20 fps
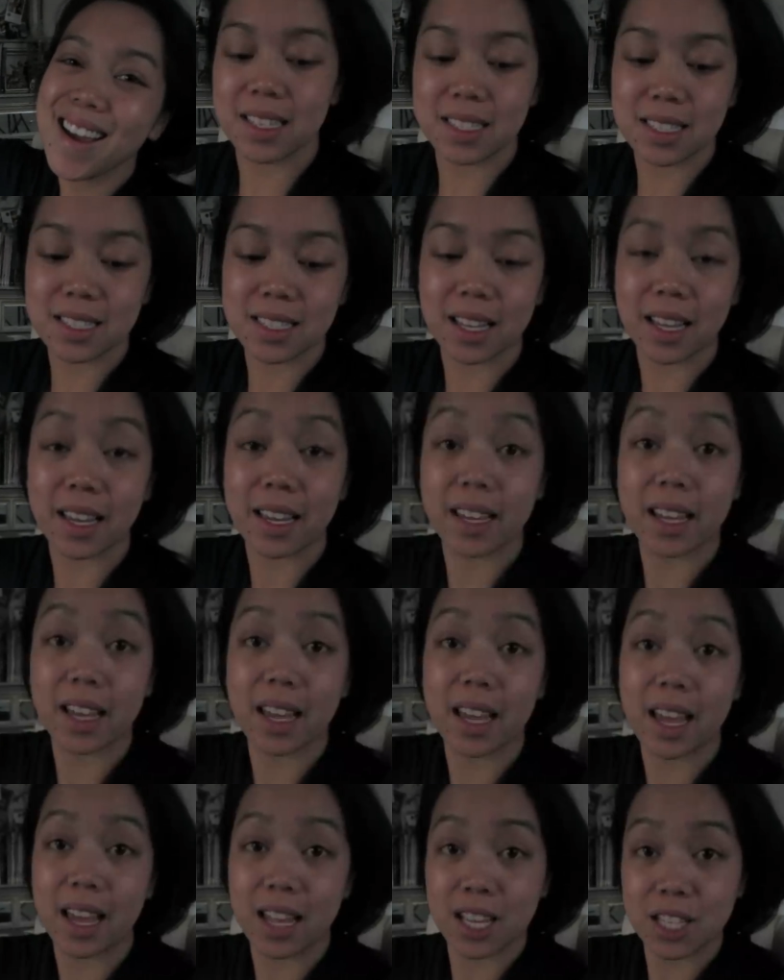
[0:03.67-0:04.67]
It's like
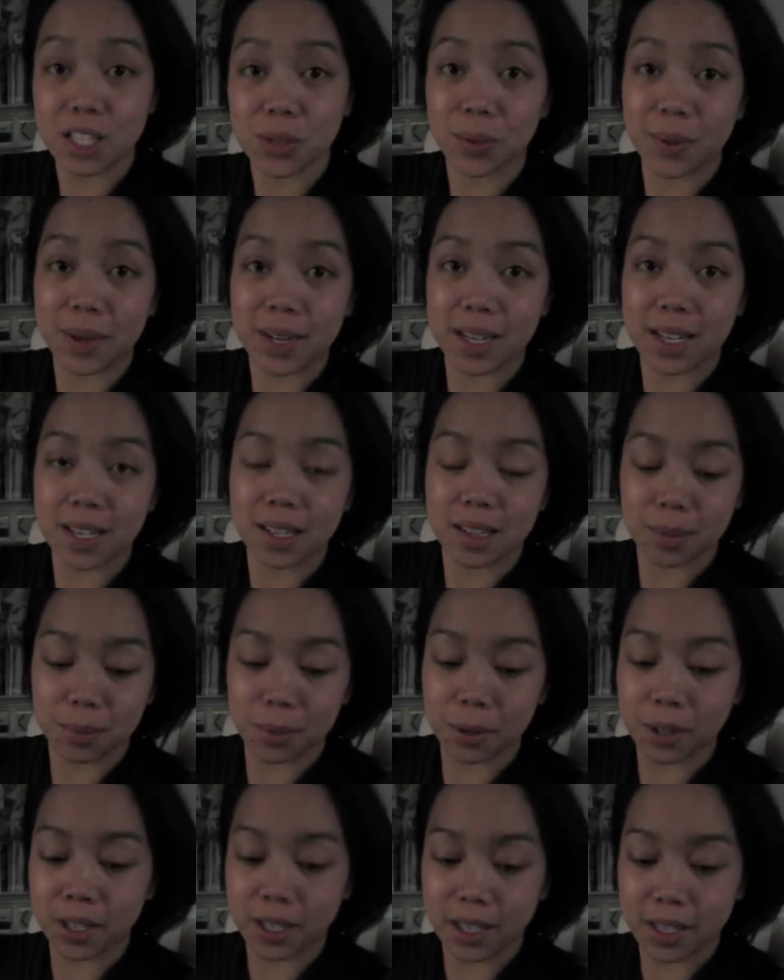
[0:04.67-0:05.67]
8:20 in the
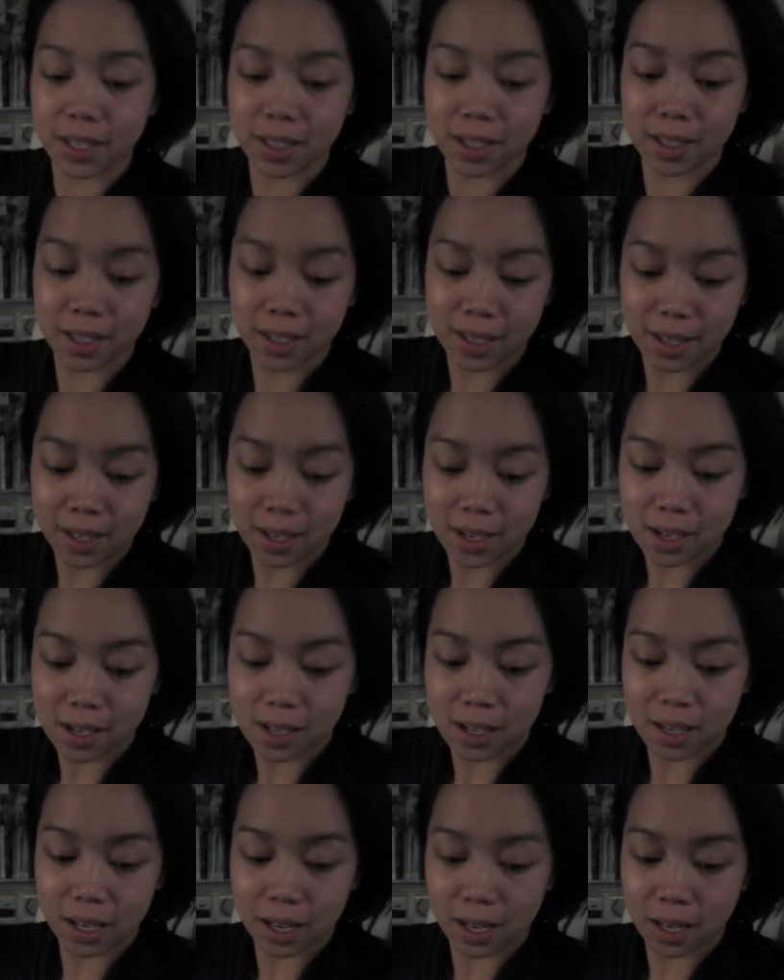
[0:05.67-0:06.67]
morning
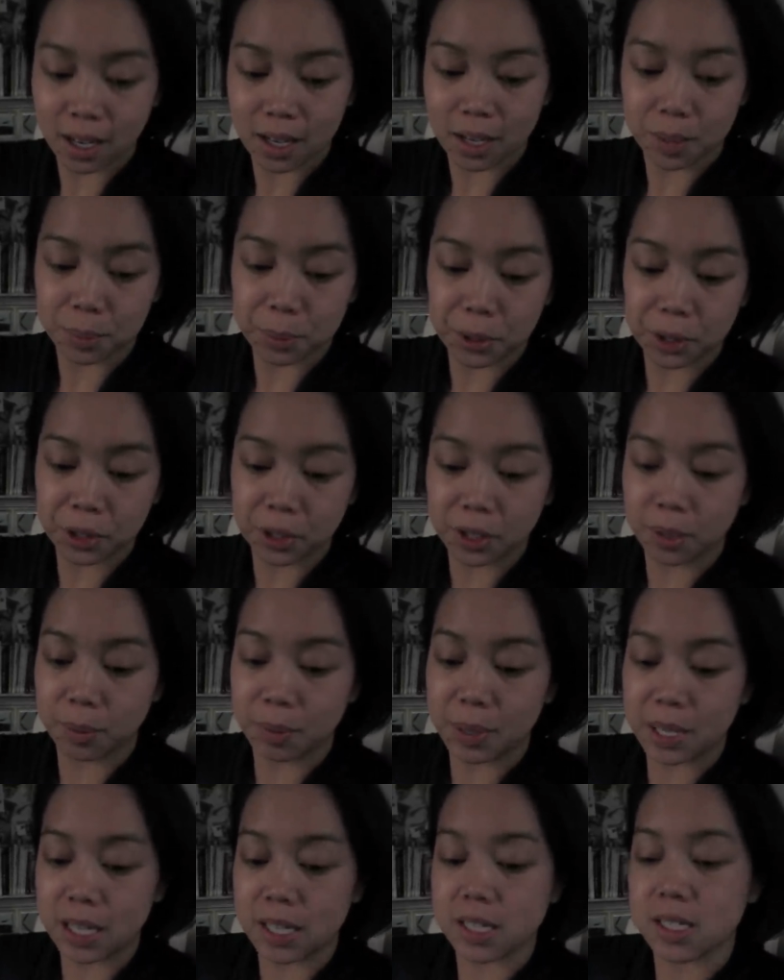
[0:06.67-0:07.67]
and I got up early
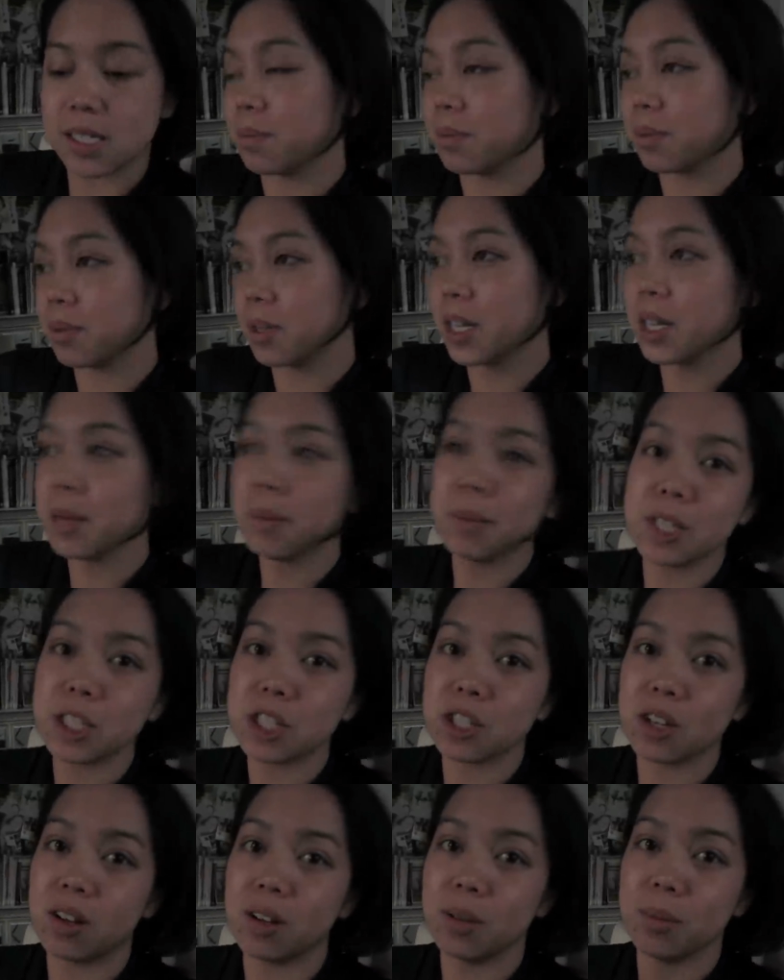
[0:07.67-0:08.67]
because pretty
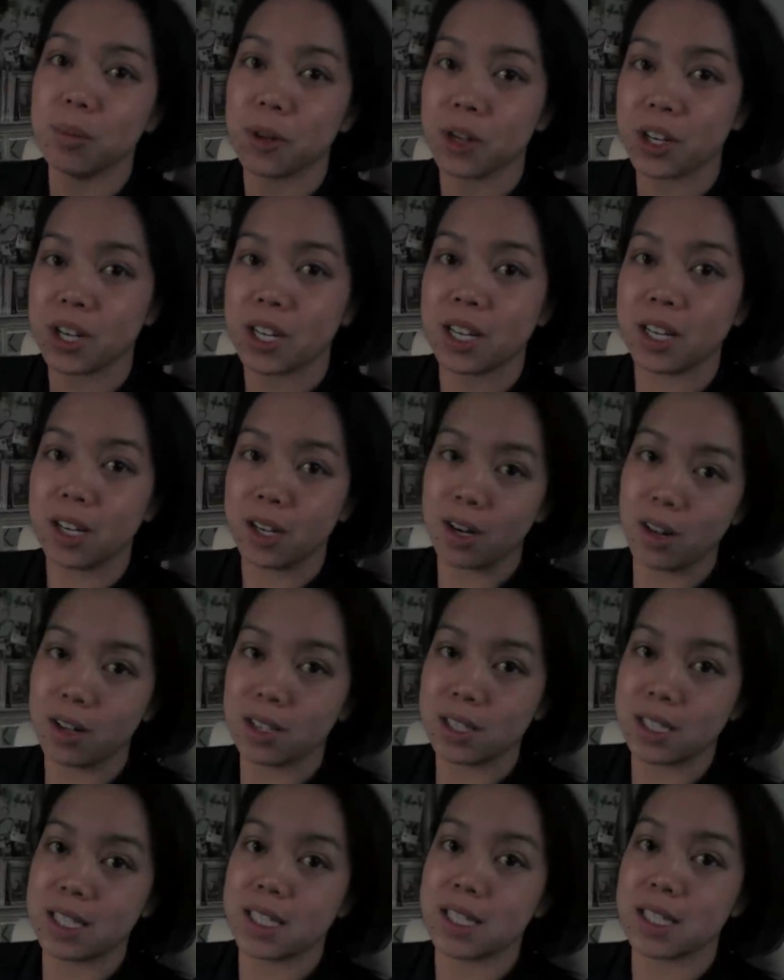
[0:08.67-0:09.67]
much all morning and all
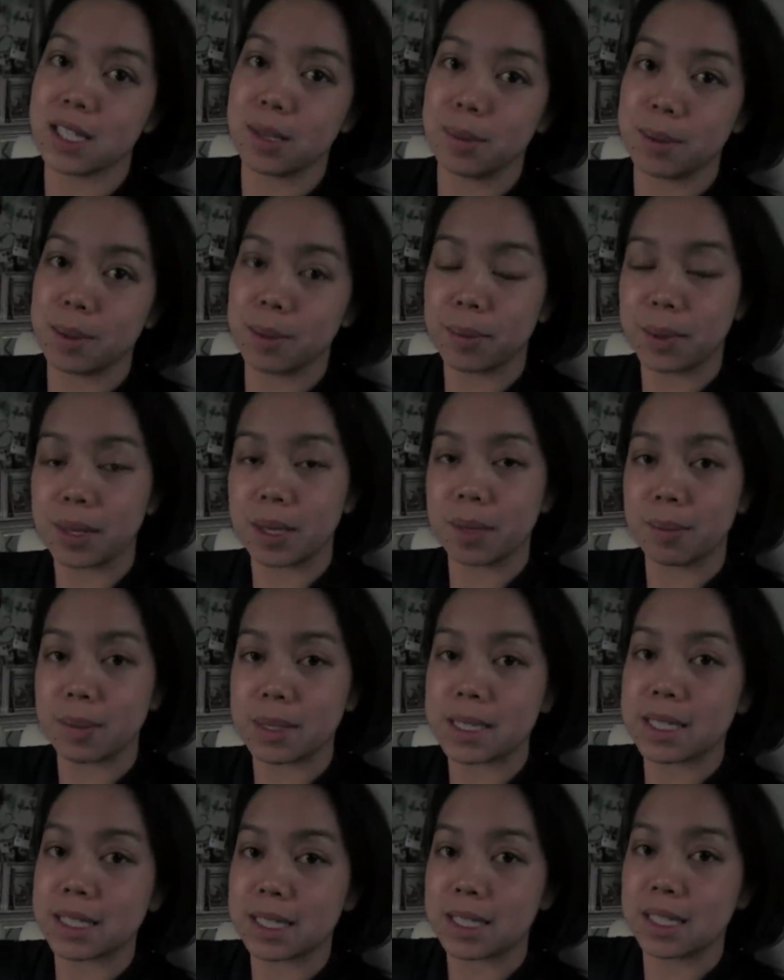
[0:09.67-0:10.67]
day it's going to be pretty
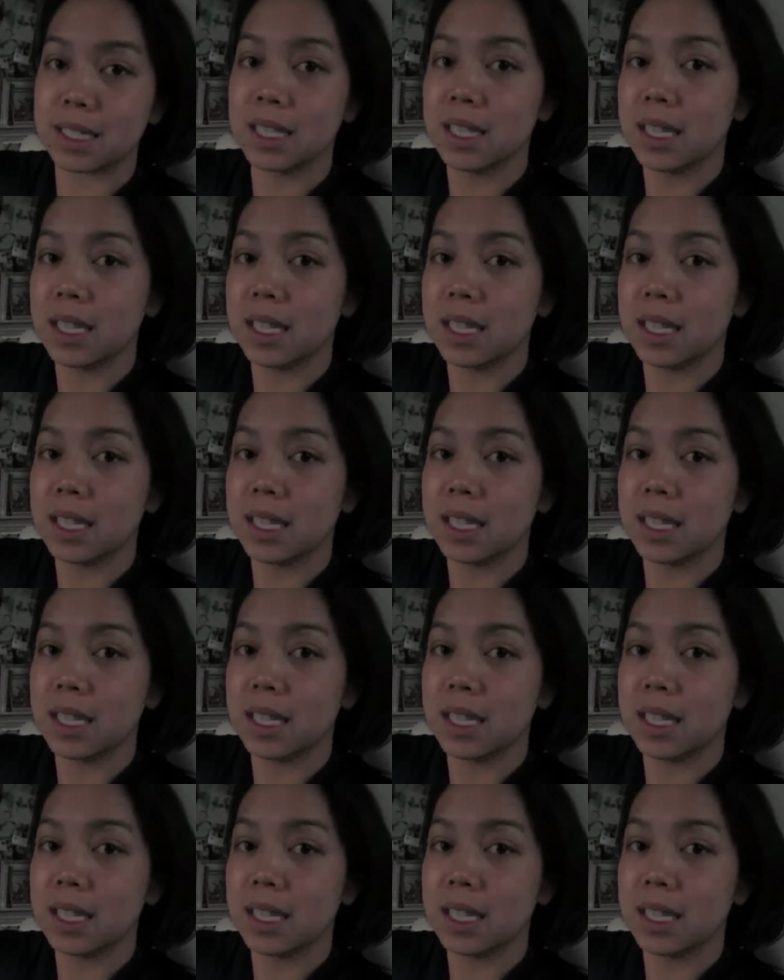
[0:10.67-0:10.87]
busy.